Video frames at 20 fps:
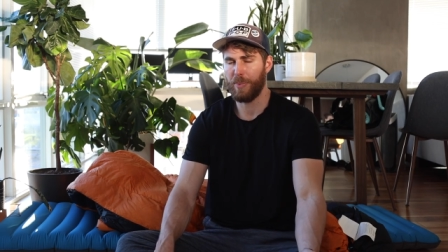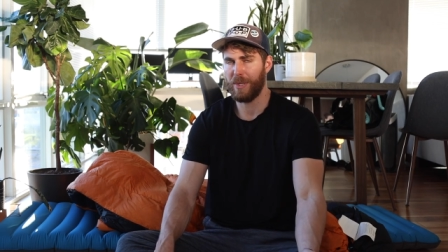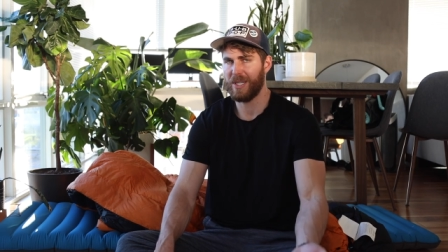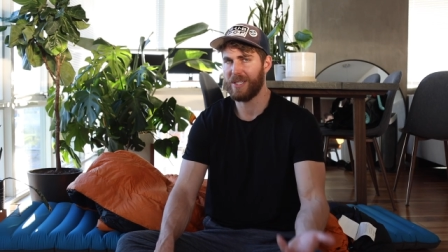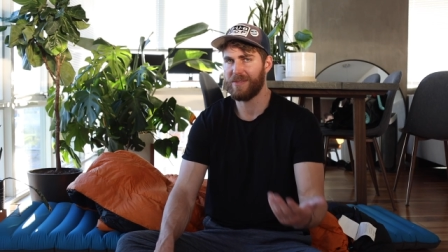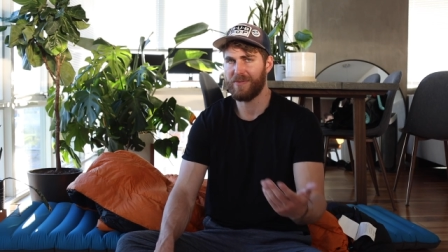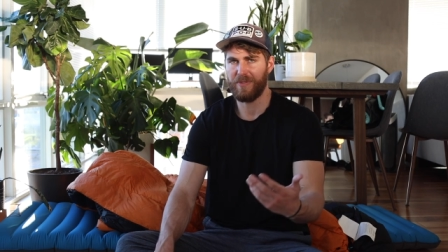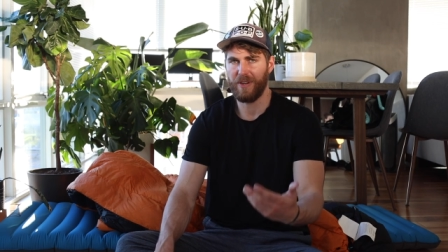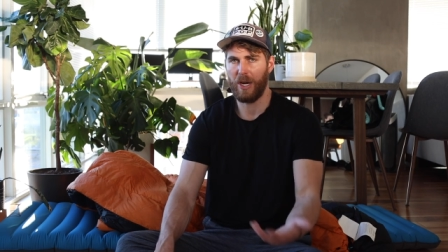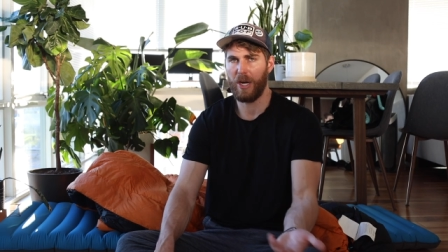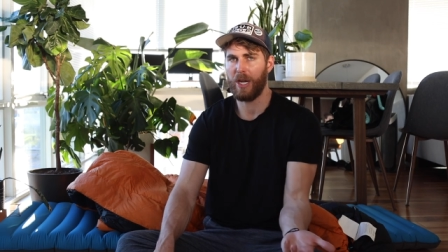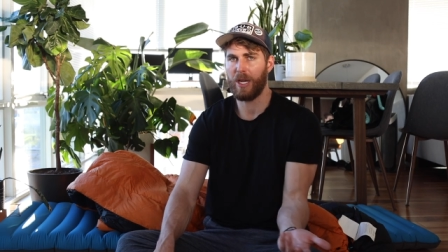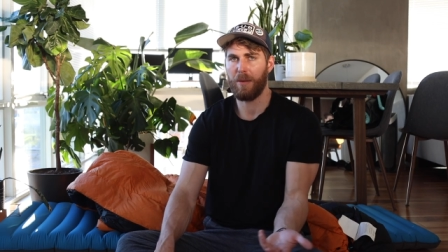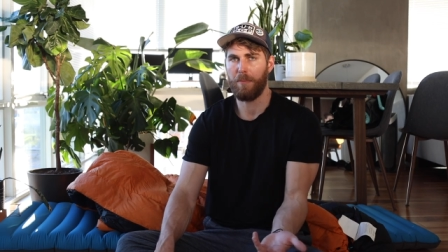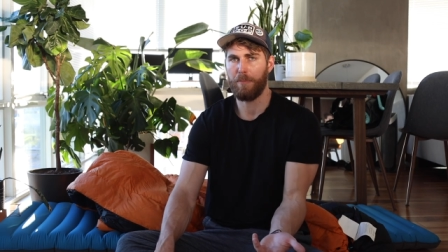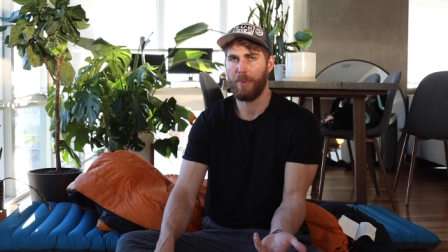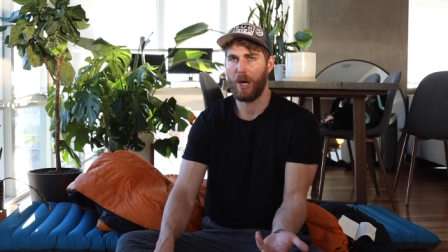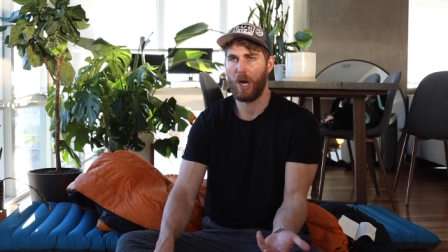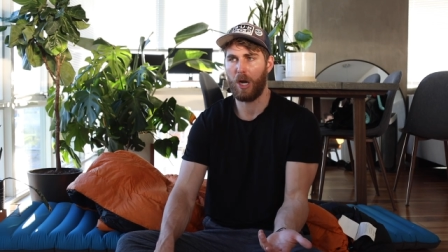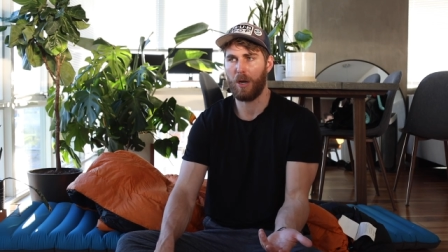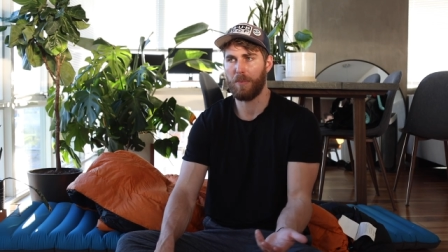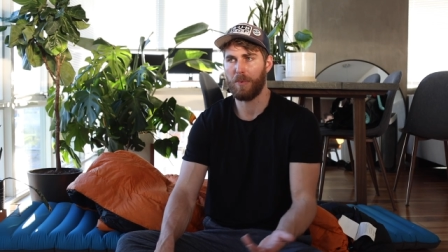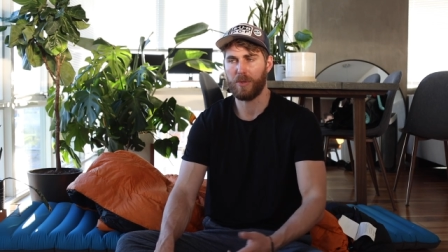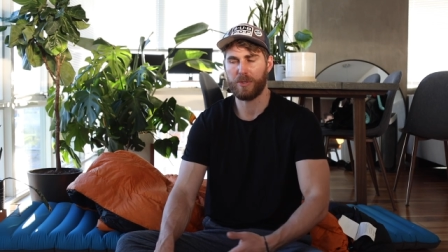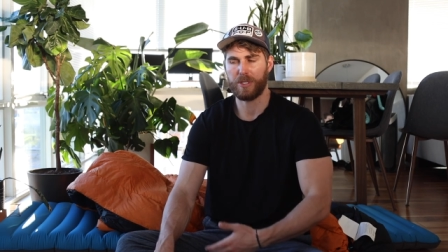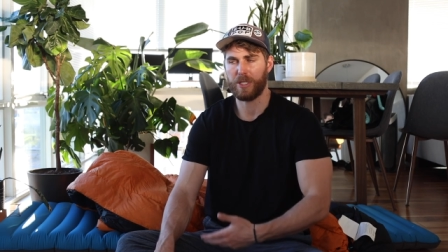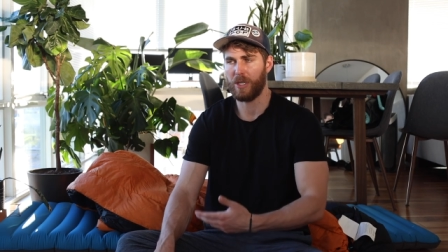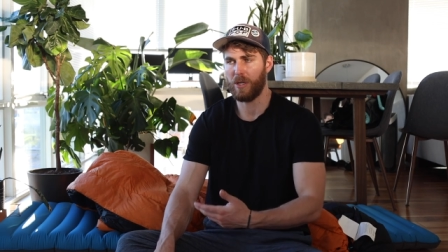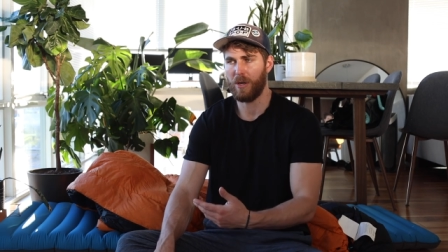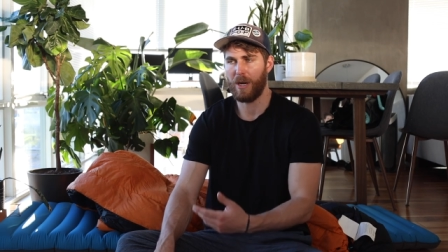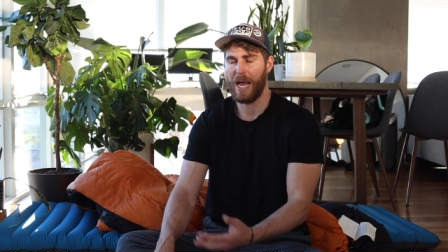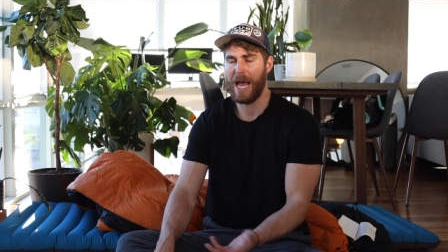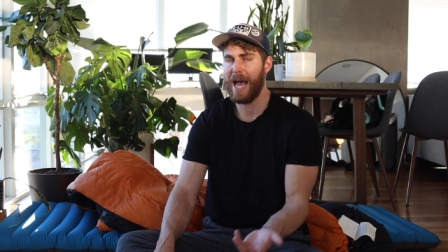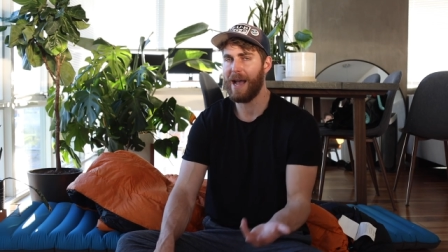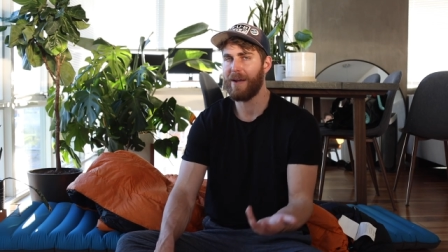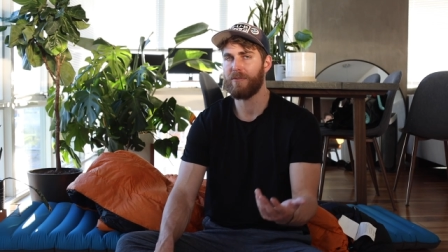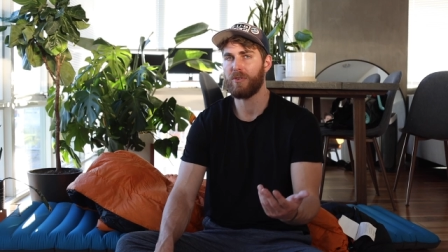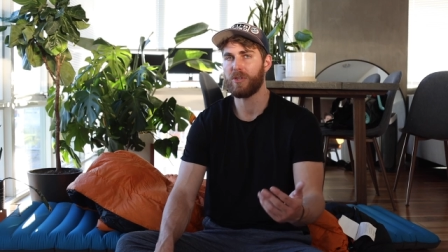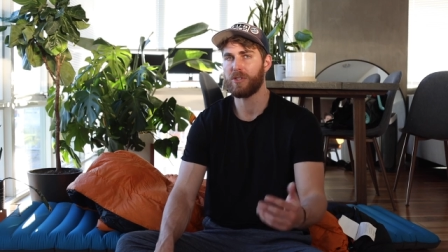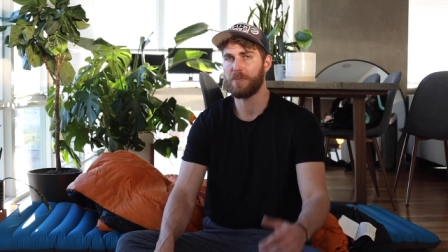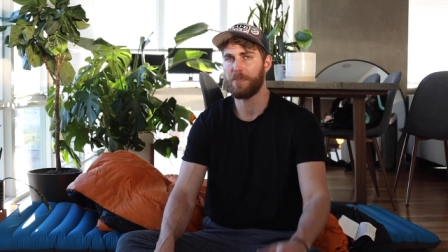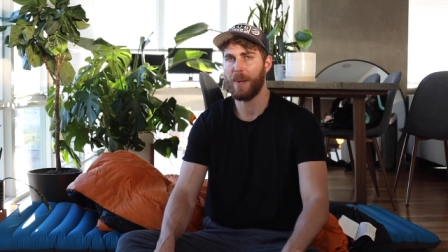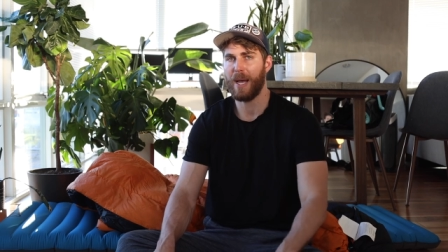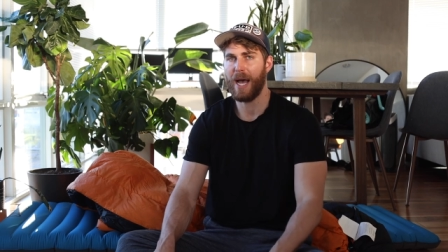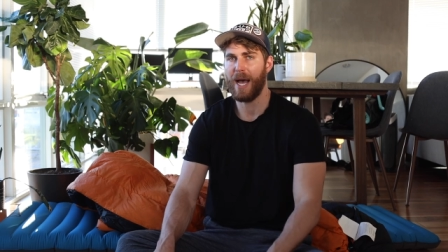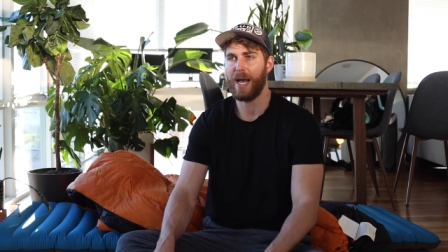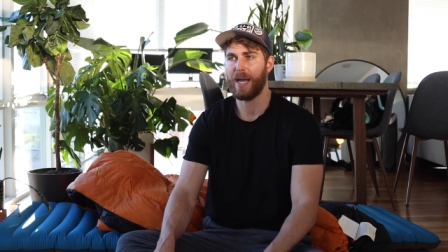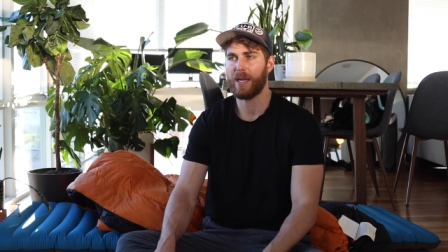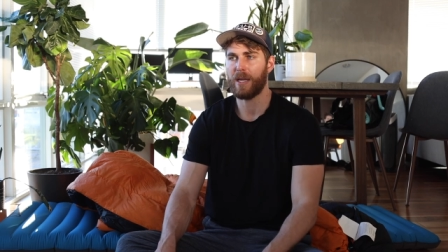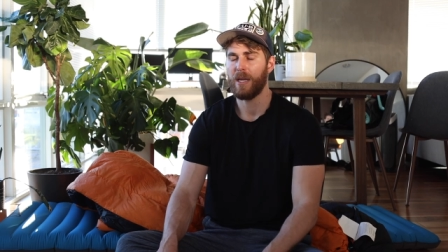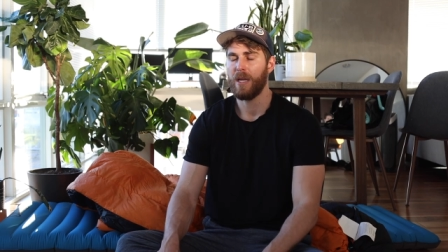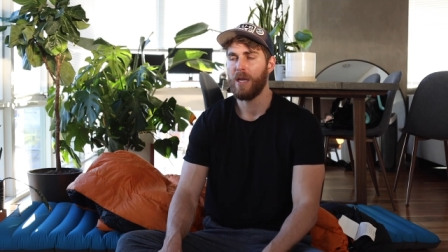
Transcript: but it's very comparable to your average bag